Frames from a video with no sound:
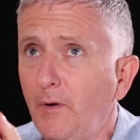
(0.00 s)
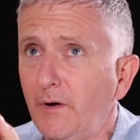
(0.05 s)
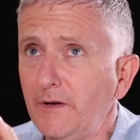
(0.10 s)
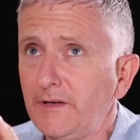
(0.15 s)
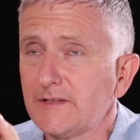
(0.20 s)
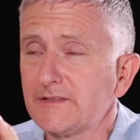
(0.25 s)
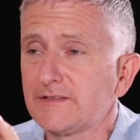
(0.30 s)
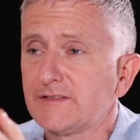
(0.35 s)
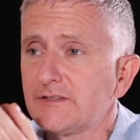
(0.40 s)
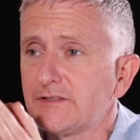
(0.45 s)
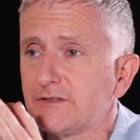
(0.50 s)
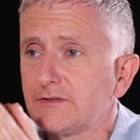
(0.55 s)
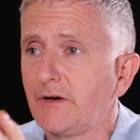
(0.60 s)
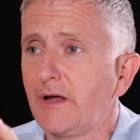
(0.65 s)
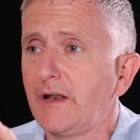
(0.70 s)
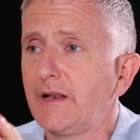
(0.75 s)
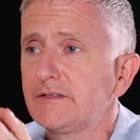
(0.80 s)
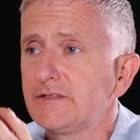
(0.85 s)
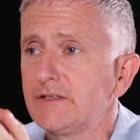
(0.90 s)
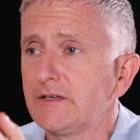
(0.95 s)
point is the
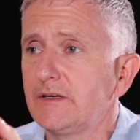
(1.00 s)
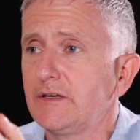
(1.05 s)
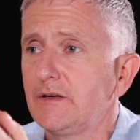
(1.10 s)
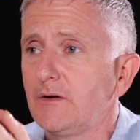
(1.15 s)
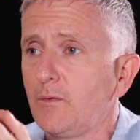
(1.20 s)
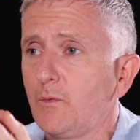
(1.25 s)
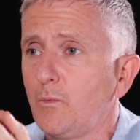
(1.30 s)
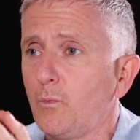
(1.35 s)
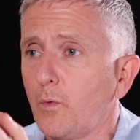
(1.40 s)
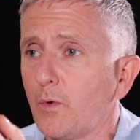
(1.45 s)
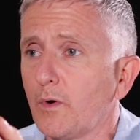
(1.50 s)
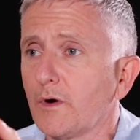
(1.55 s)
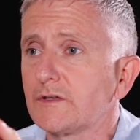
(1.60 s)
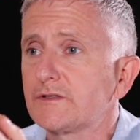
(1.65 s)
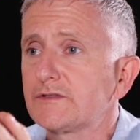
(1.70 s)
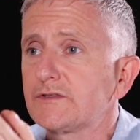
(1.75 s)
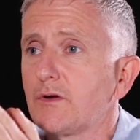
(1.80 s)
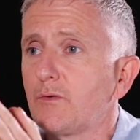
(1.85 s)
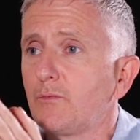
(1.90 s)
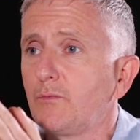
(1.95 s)
strategy
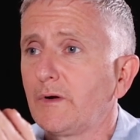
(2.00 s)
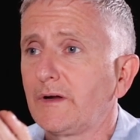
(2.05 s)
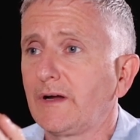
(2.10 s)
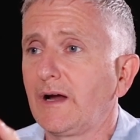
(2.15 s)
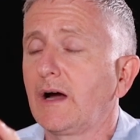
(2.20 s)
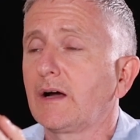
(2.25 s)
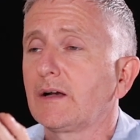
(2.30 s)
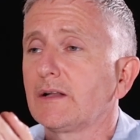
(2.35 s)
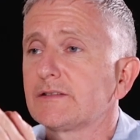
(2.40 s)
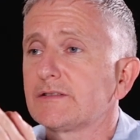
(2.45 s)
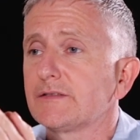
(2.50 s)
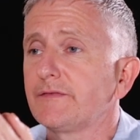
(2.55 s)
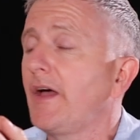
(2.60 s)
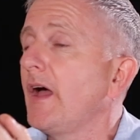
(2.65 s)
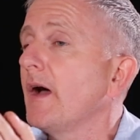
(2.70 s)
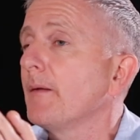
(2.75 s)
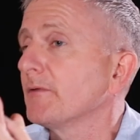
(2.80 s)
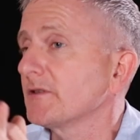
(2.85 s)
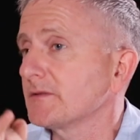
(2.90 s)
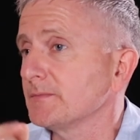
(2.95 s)
works regardless of
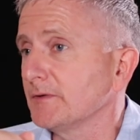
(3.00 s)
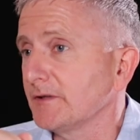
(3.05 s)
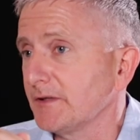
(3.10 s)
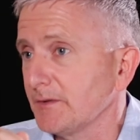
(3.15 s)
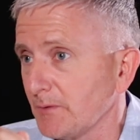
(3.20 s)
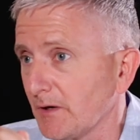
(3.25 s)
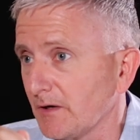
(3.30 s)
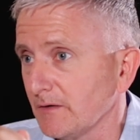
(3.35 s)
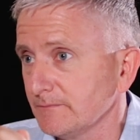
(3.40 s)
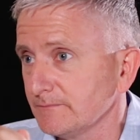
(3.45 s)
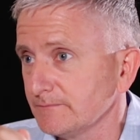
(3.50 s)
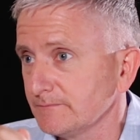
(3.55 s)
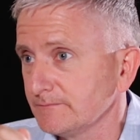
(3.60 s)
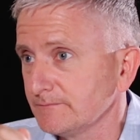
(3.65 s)
how much money you earn.